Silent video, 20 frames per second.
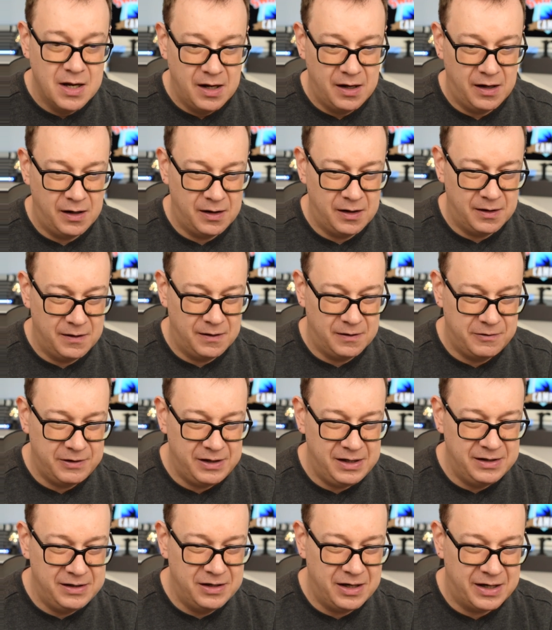uh,
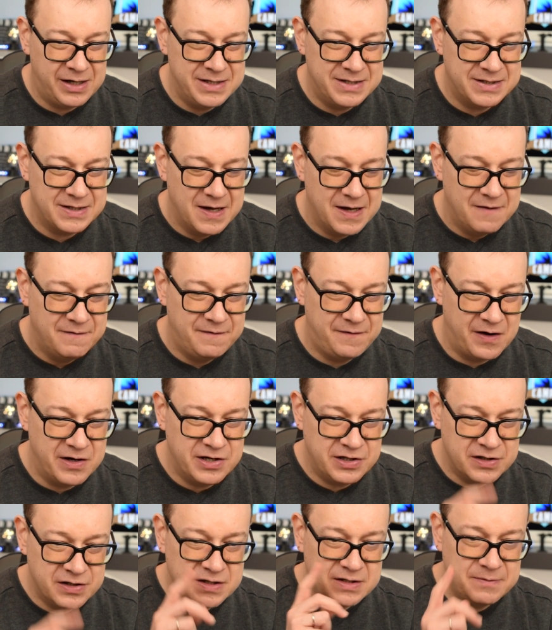really nice
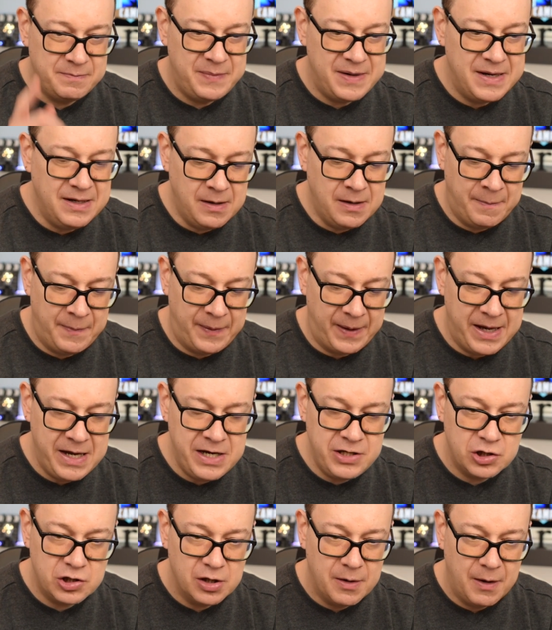functions, build a
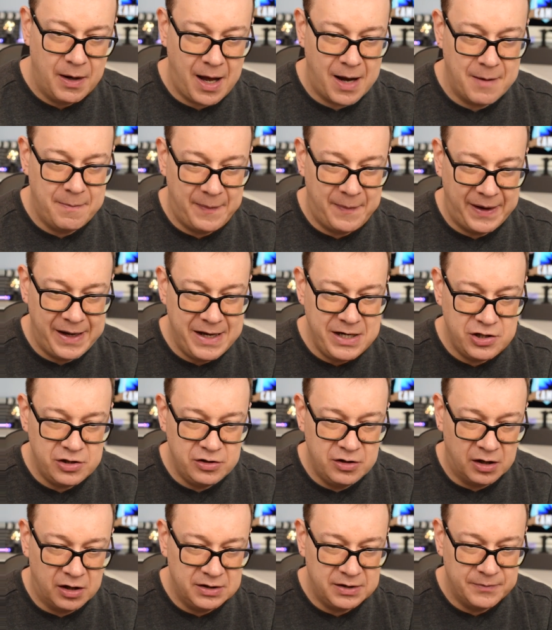page and page
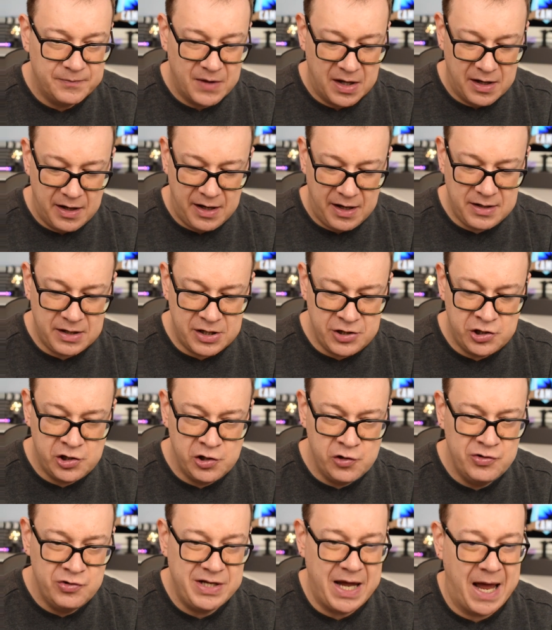dot and I
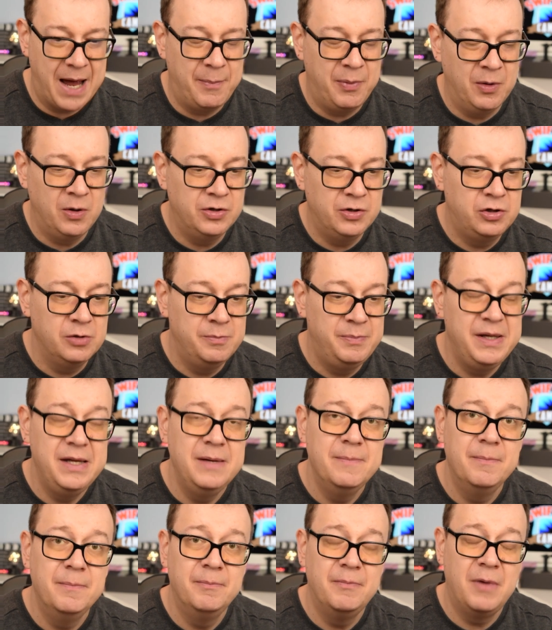choose Apple to
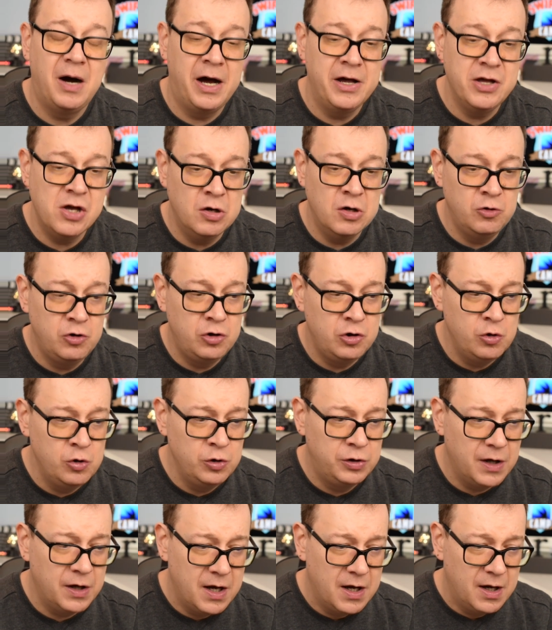be my
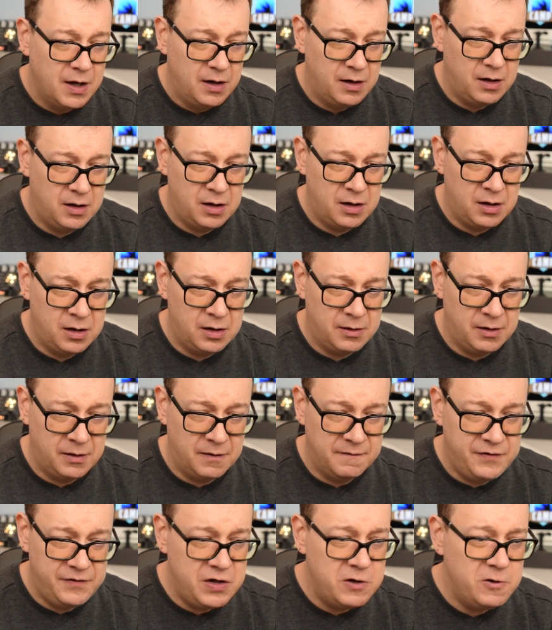root uh, uh,
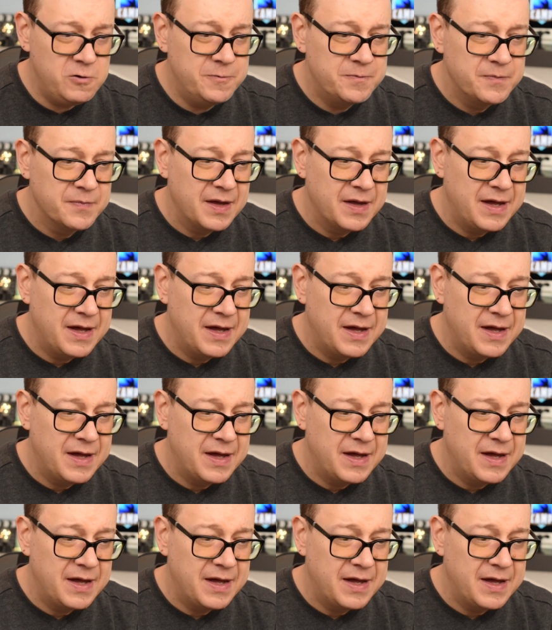view